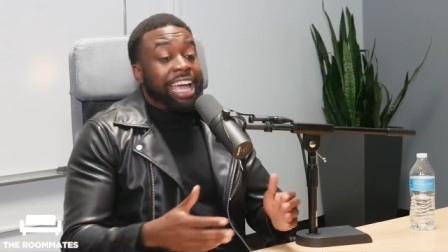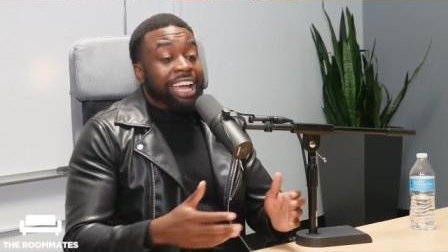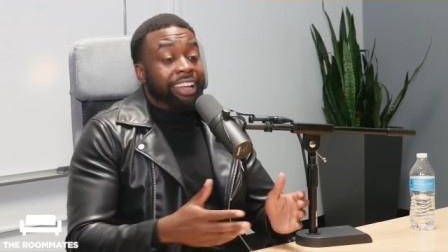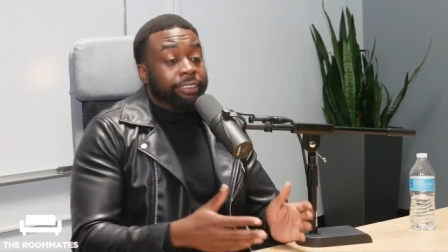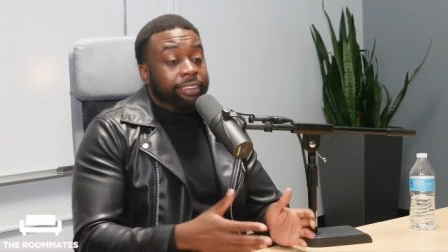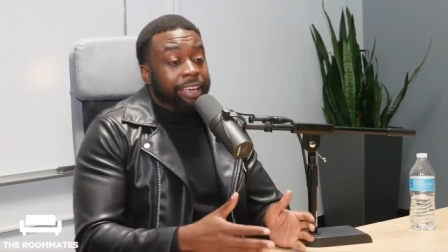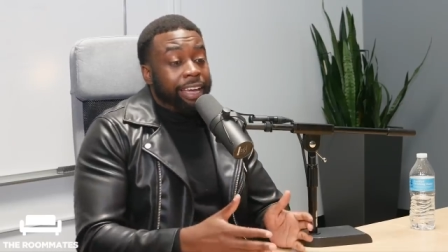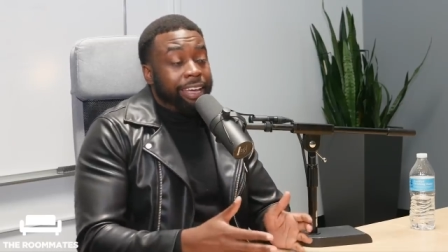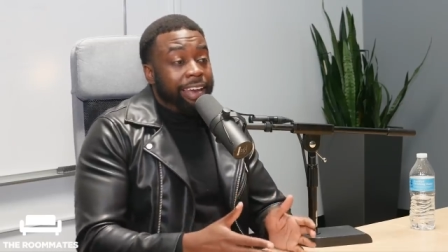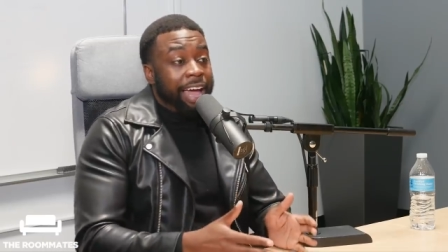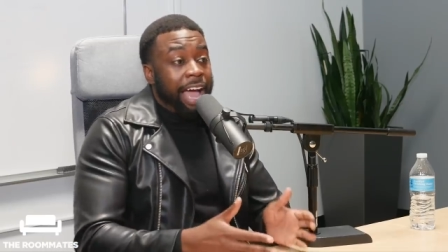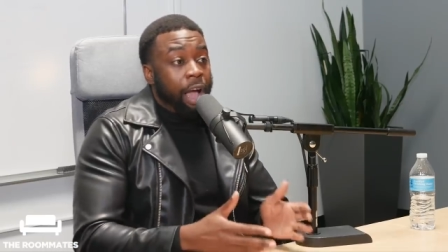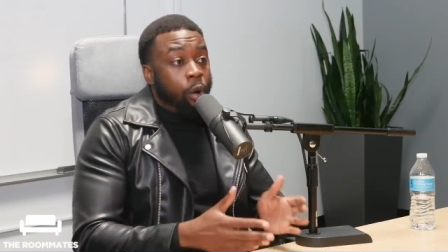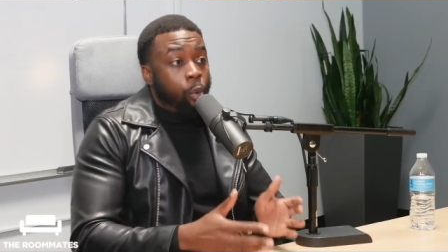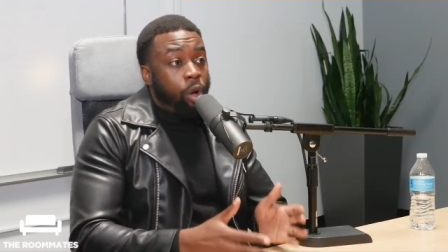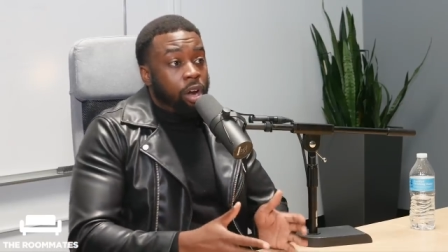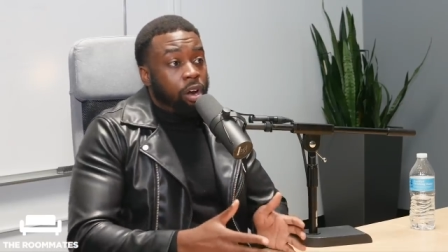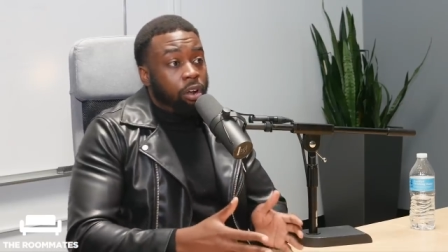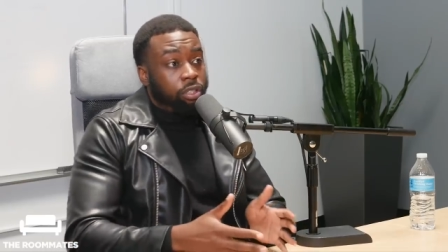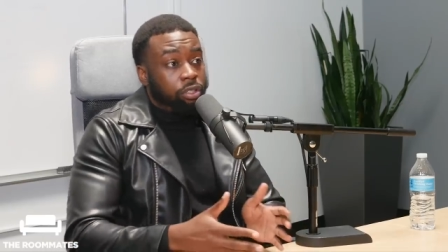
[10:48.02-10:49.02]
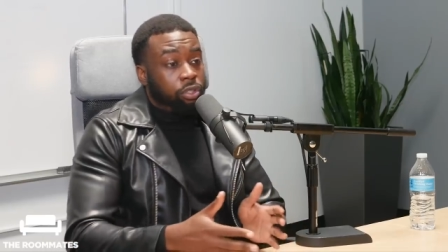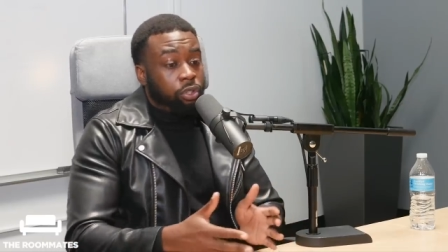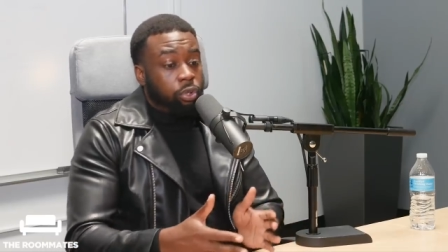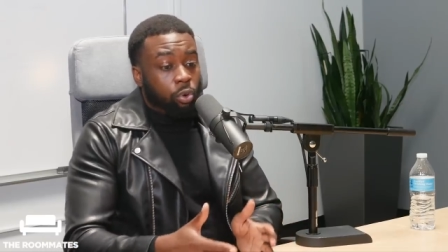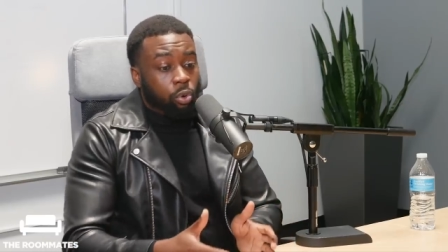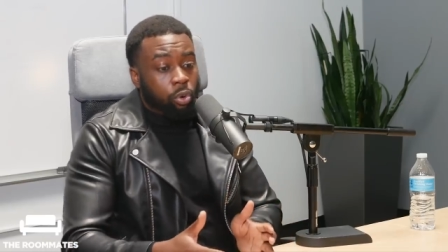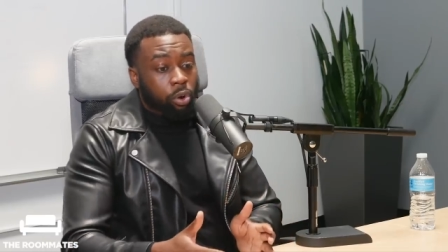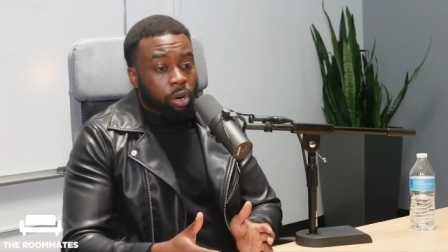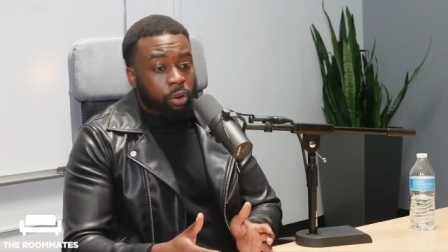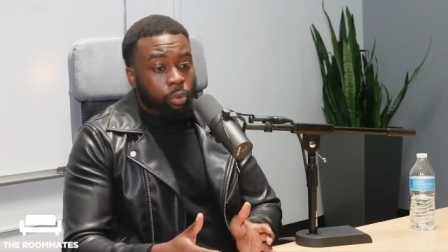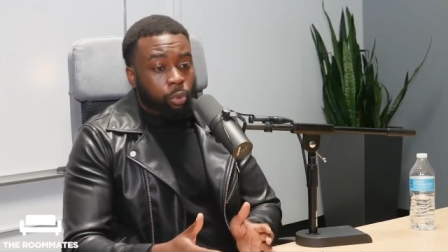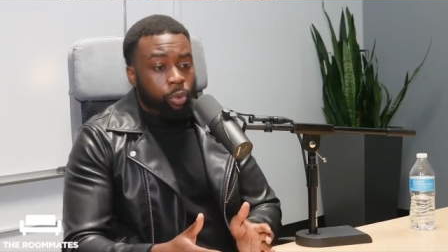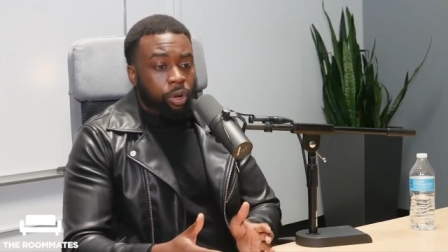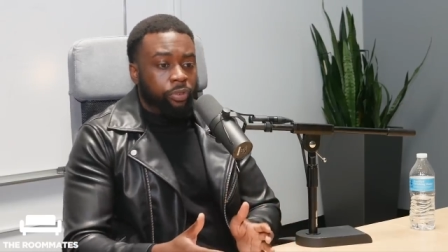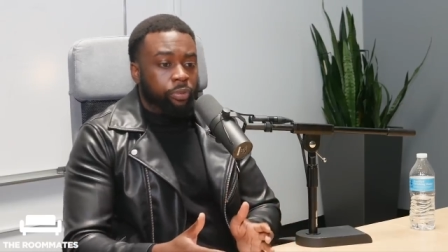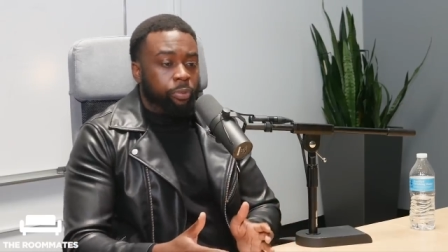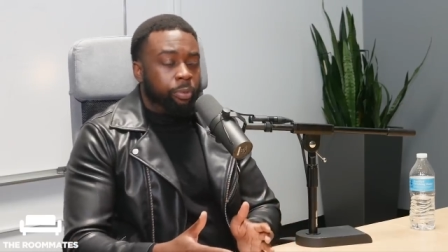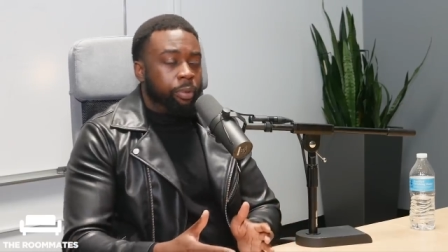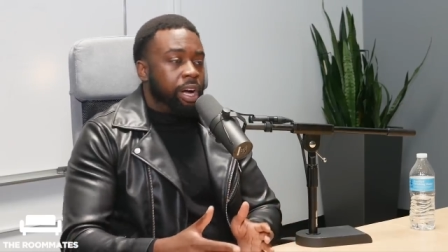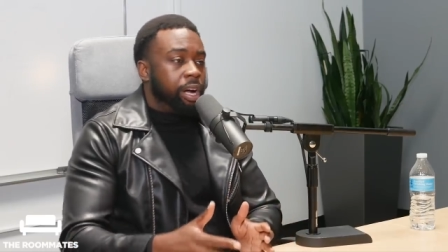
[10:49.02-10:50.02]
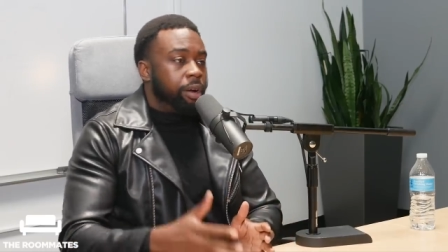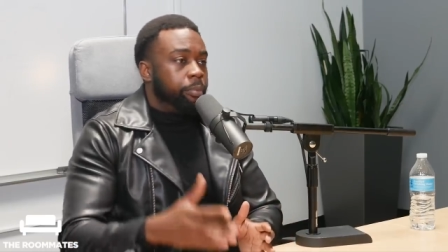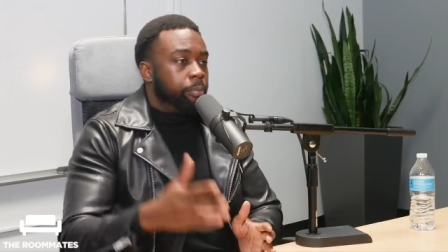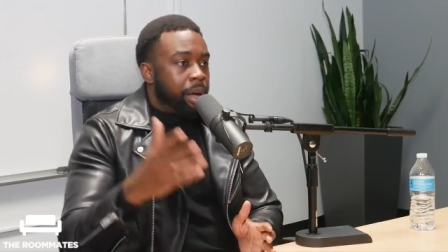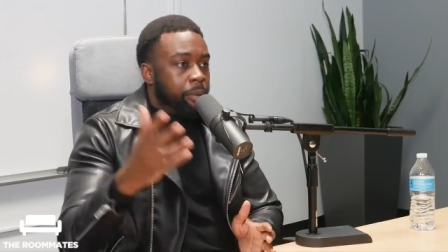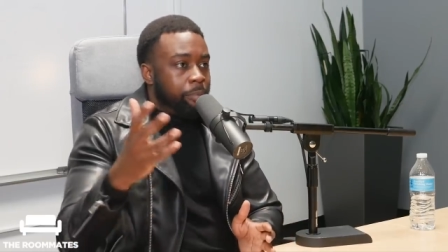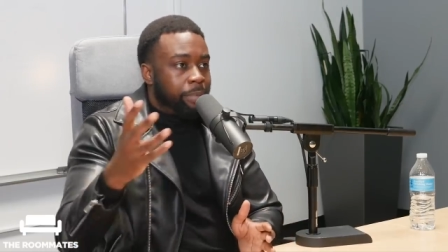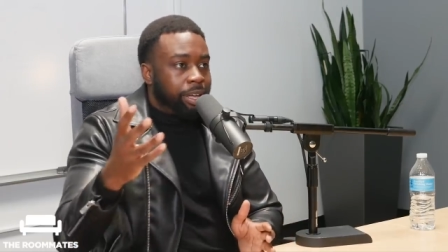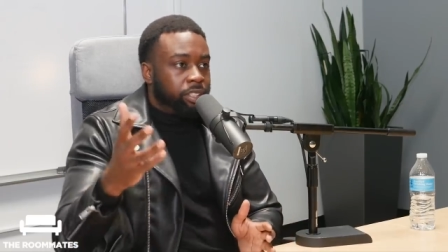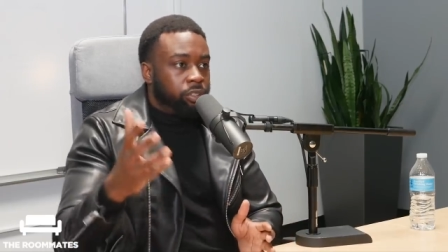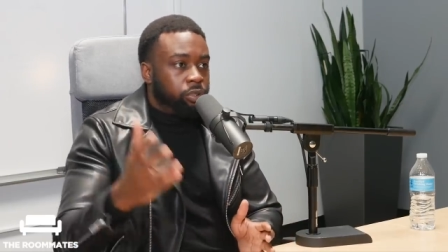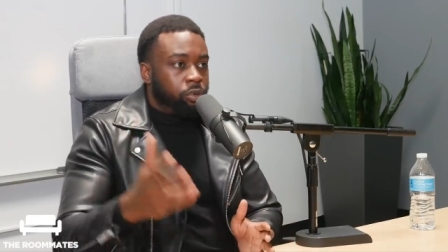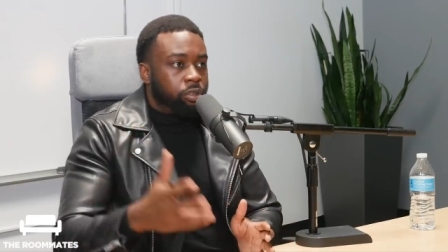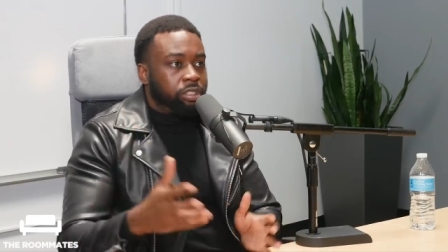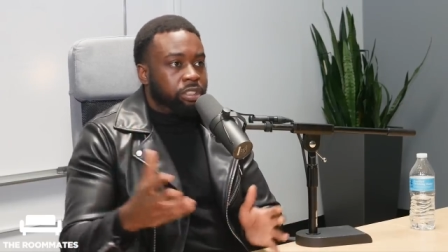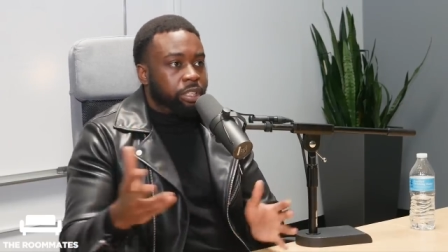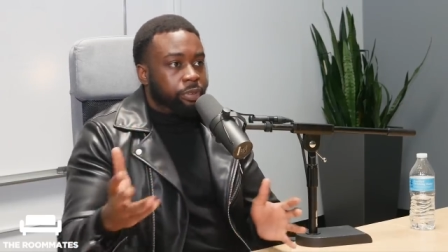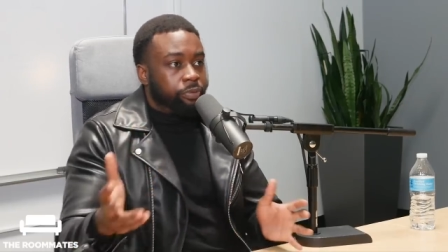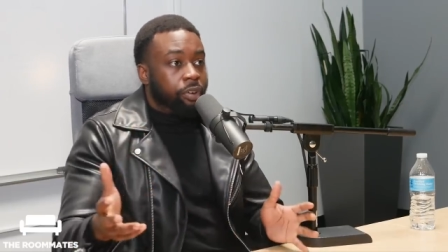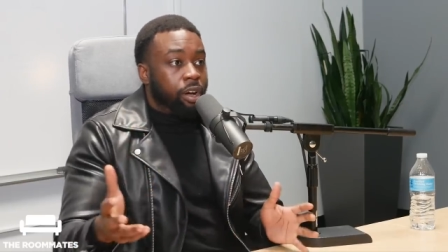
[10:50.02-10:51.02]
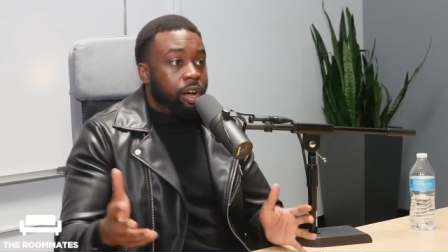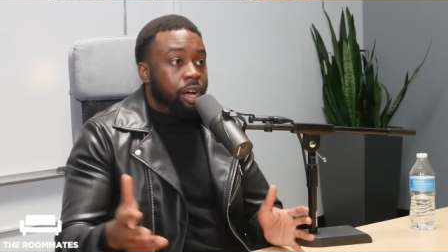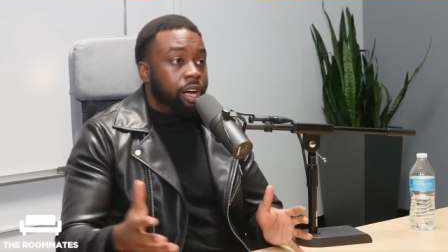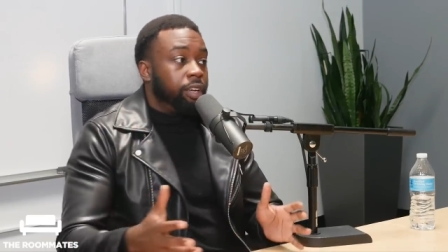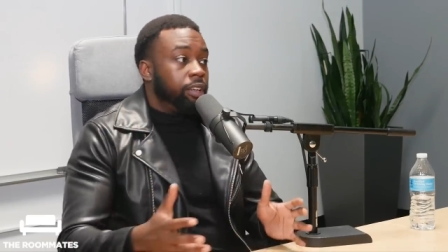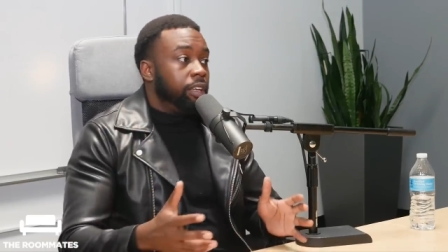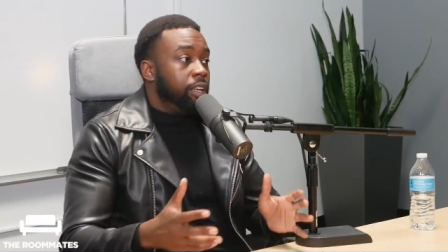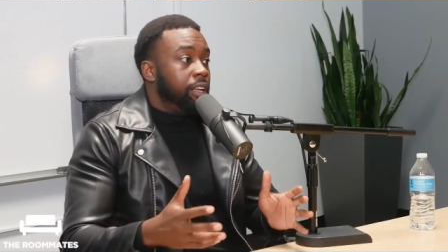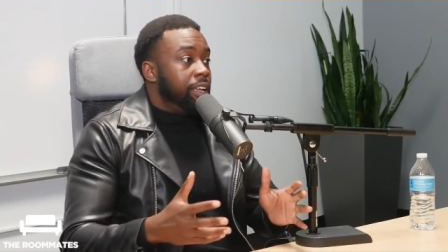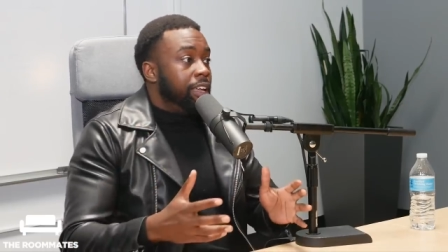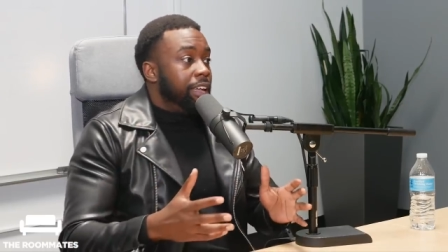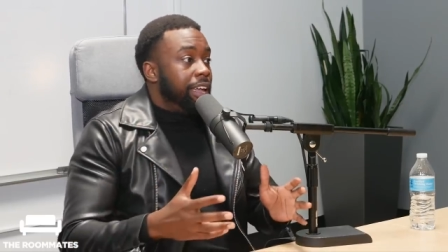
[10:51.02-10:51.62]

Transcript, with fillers: And then I went on tour with my mentor, Stefan,